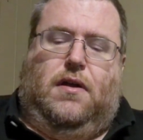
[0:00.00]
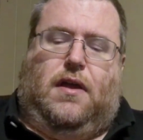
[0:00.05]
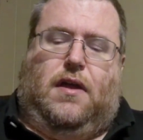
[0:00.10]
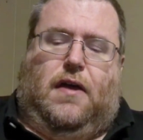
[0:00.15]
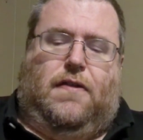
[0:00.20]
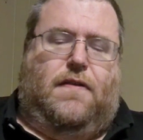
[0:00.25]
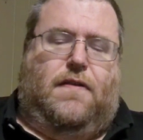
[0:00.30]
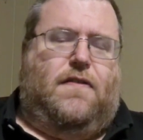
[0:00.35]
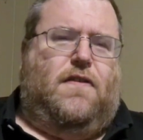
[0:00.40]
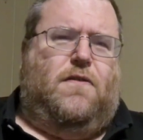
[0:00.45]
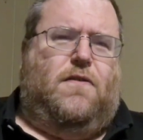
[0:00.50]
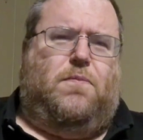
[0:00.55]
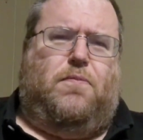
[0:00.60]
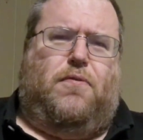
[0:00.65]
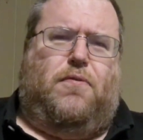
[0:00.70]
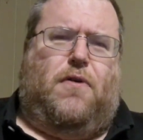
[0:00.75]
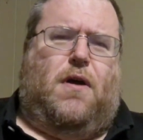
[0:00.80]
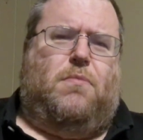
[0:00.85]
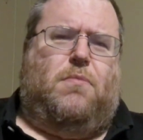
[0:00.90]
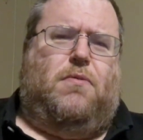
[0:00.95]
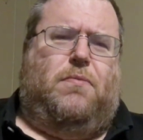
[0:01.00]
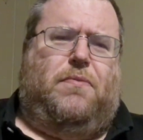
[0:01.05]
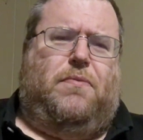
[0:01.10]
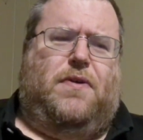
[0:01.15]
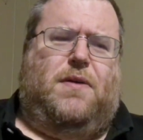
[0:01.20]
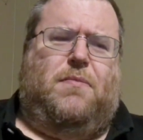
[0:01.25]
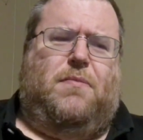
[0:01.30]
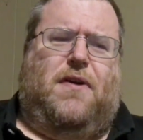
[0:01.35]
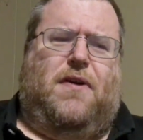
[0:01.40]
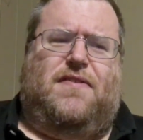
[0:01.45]
Yeah, this is
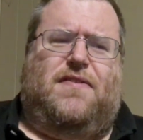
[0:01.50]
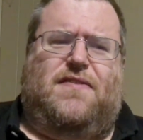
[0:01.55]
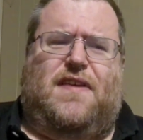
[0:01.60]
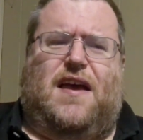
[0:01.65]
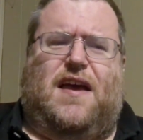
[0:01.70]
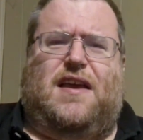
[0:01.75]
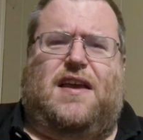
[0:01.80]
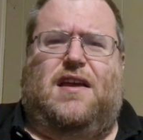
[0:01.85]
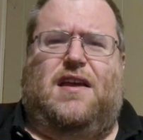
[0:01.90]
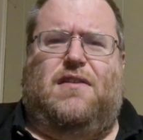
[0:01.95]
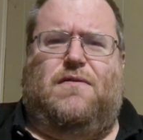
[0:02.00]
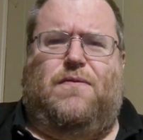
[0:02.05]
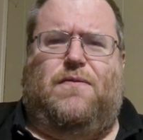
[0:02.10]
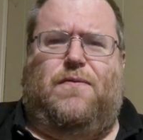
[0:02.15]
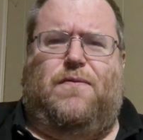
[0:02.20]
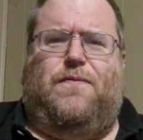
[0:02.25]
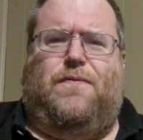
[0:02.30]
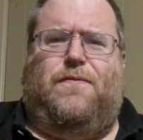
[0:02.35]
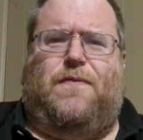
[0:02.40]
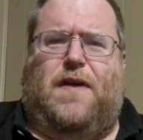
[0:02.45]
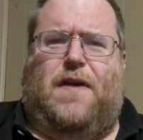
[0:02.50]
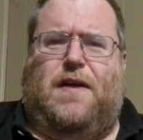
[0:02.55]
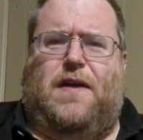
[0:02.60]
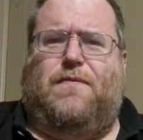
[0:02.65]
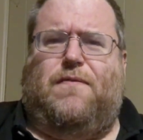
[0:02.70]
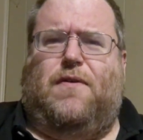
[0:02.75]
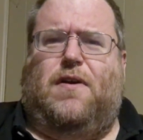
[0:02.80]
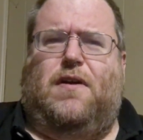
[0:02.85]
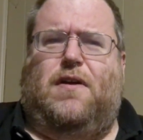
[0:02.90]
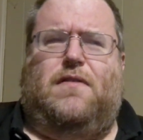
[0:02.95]
probably my second
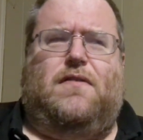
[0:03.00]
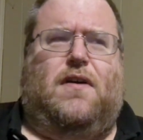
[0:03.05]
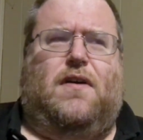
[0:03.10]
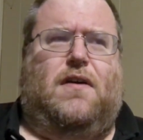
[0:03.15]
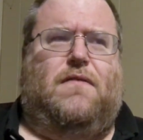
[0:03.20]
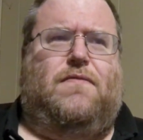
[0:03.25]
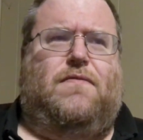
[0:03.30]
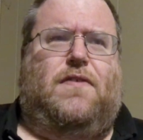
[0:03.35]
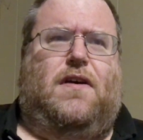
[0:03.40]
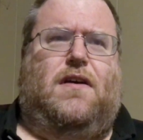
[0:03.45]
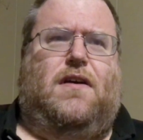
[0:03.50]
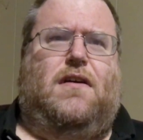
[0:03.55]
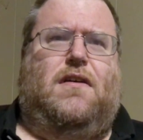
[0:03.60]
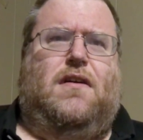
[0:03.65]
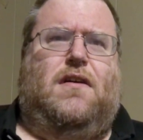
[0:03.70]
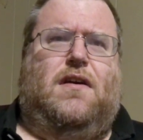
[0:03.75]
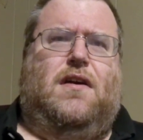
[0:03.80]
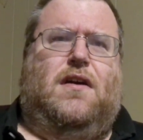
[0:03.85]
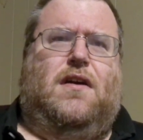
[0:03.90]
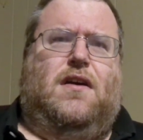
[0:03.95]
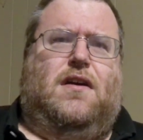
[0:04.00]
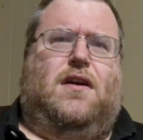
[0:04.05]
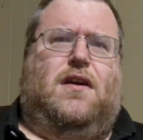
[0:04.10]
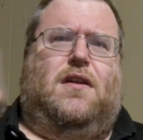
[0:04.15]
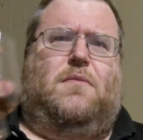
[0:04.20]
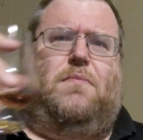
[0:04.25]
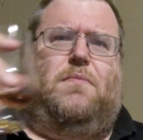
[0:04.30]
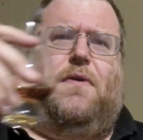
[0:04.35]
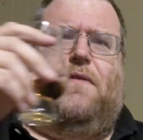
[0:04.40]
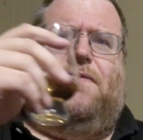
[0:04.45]
favorite of the
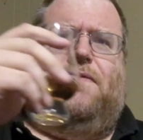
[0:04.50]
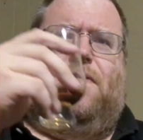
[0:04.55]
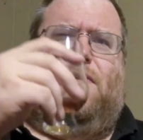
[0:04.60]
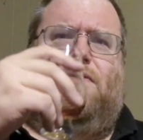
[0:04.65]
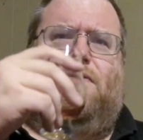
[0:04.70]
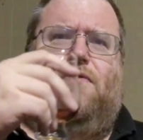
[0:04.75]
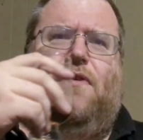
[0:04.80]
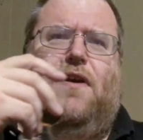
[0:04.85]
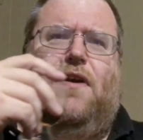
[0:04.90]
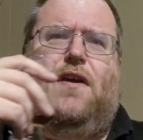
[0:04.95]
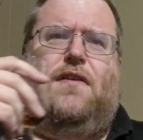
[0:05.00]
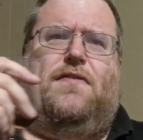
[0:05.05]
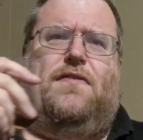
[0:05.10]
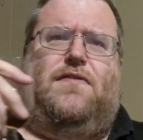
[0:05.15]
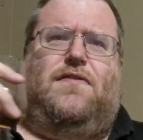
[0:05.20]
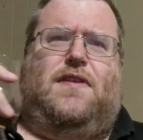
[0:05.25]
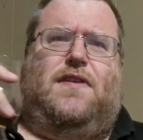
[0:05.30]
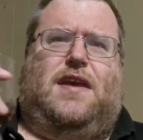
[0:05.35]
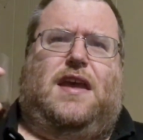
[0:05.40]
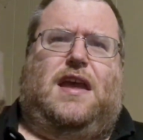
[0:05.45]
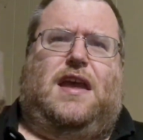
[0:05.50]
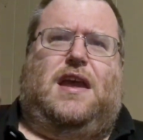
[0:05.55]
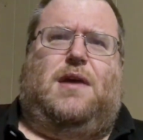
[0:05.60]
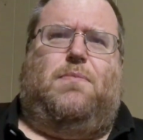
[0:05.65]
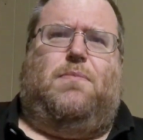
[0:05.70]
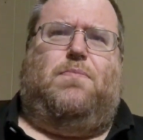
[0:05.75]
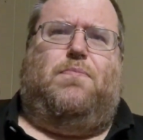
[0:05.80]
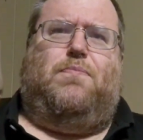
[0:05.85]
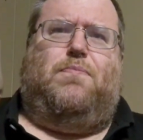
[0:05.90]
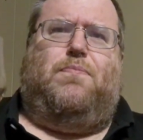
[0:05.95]
kind of Buffalo Trace
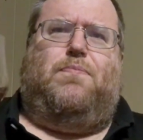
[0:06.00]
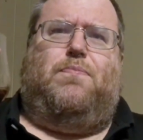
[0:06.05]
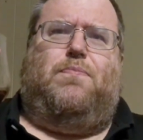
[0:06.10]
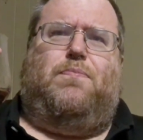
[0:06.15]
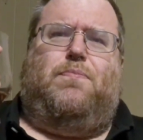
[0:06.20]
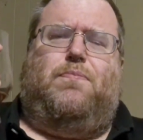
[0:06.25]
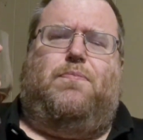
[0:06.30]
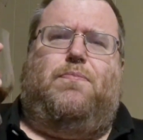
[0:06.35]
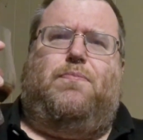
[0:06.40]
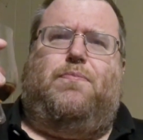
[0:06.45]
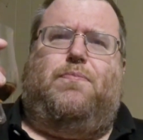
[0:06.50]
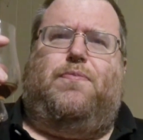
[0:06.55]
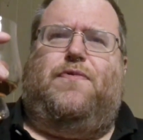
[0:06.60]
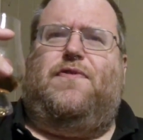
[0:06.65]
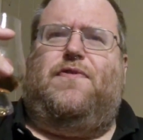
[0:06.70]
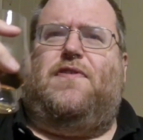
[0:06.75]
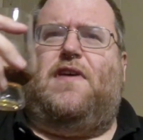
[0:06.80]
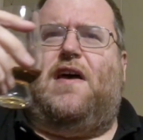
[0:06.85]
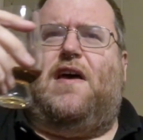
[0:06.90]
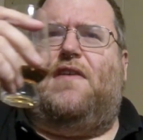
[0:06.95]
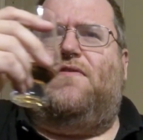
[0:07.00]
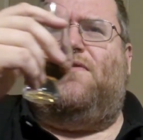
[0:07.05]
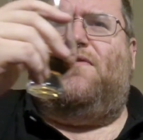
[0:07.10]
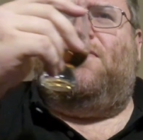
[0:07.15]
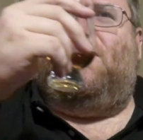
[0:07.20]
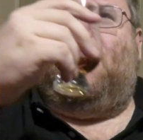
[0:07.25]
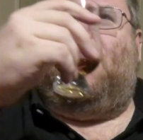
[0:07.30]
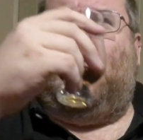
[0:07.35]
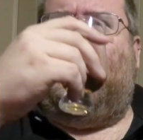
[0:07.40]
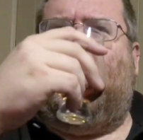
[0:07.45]
e
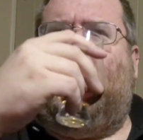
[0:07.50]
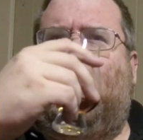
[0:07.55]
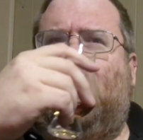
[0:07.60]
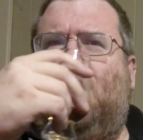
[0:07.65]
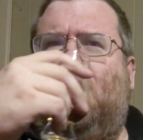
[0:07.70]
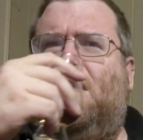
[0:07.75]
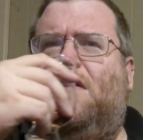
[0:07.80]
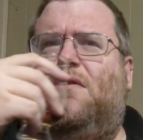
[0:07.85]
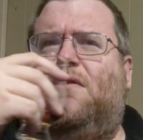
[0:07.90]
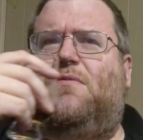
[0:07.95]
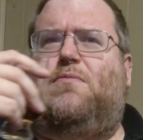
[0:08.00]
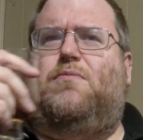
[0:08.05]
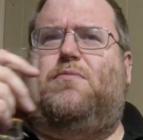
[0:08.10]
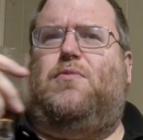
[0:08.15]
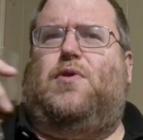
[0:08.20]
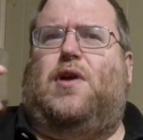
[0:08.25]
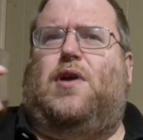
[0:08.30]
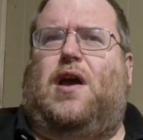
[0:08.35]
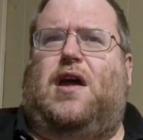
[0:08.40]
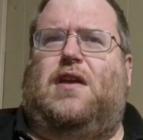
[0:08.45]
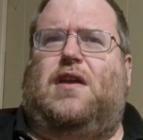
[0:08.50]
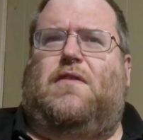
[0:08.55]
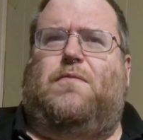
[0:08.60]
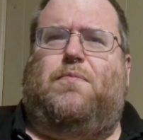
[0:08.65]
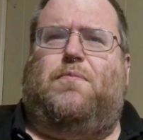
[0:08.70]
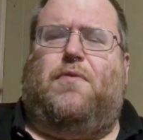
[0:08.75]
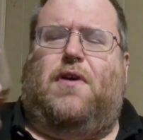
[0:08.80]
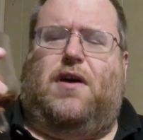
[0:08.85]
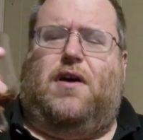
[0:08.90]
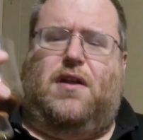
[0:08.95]
Sazerac kind
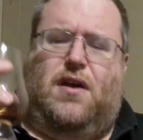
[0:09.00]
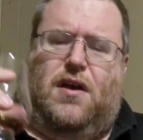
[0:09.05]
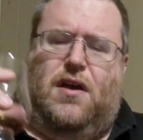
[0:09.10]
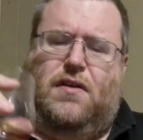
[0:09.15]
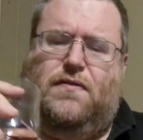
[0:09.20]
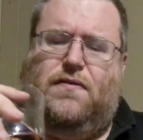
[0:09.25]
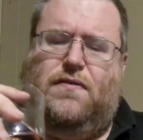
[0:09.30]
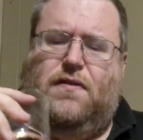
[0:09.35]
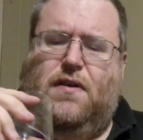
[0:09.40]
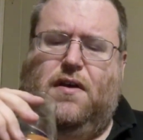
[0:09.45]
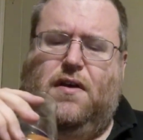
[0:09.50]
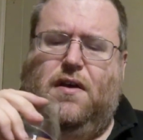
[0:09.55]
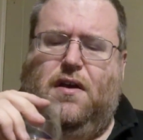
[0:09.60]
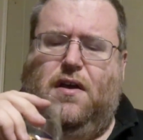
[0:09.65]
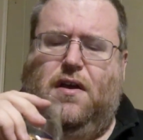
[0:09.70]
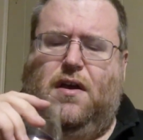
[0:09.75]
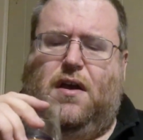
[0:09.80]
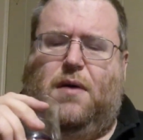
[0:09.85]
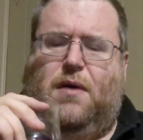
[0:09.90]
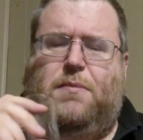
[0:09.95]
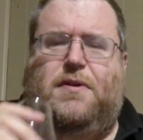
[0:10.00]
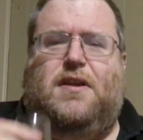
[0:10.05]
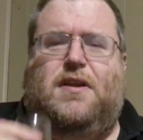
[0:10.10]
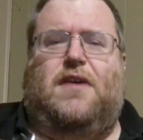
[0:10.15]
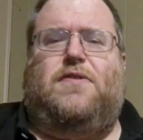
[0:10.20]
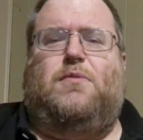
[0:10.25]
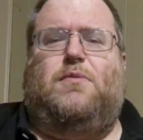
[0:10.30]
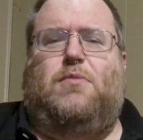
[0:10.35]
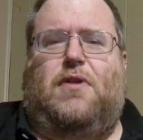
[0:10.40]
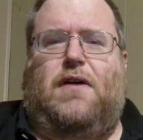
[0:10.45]
of products. I mean,
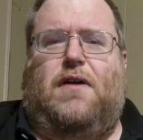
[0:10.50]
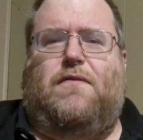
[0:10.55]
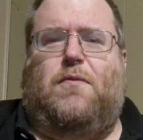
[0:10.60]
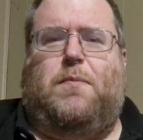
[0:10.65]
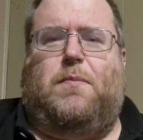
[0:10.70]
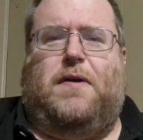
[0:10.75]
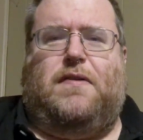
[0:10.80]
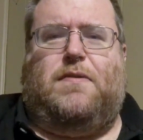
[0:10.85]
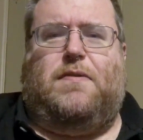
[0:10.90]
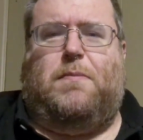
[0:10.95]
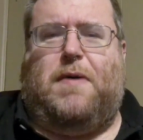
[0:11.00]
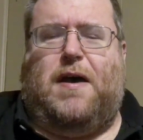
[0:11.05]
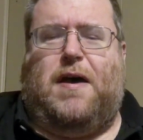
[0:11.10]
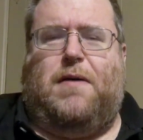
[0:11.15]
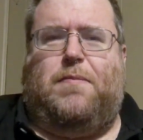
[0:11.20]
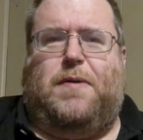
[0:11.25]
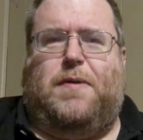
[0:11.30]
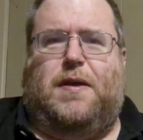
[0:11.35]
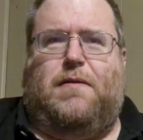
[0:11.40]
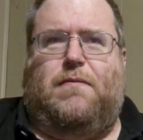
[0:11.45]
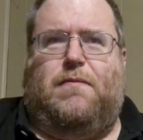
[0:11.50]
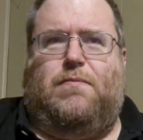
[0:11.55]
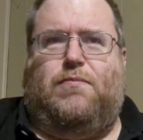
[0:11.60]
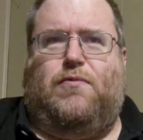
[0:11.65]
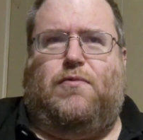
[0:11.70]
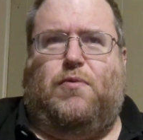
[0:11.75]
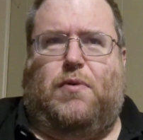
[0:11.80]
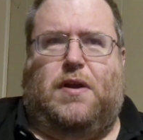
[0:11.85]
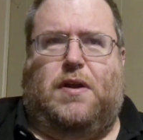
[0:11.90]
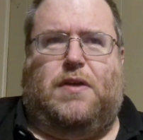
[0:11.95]
nothing will ever beat the Pappy
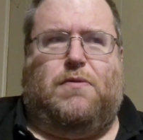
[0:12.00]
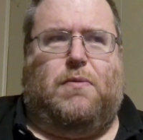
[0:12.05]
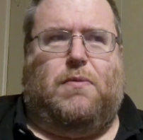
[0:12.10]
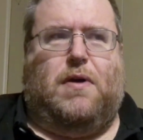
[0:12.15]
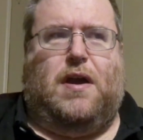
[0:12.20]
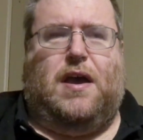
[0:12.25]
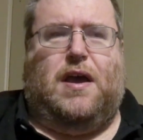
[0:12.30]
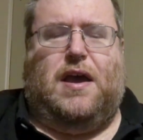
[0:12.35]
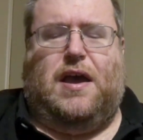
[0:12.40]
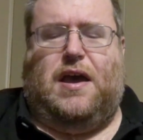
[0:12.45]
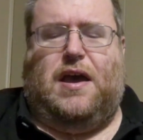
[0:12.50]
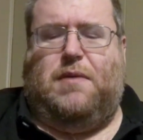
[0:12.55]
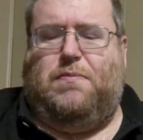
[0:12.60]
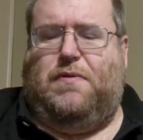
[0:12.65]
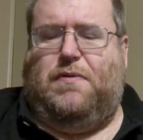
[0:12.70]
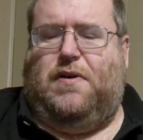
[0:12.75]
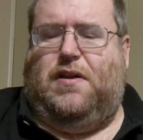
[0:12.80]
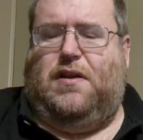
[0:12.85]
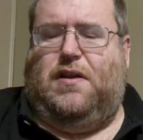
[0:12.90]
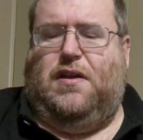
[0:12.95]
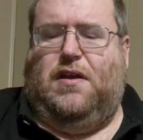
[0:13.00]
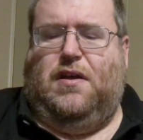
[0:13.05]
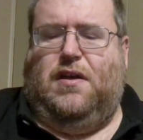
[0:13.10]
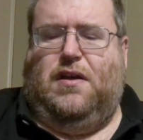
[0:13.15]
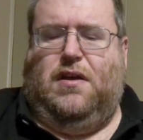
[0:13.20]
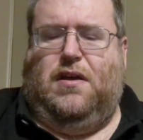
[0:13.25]
23 I had, but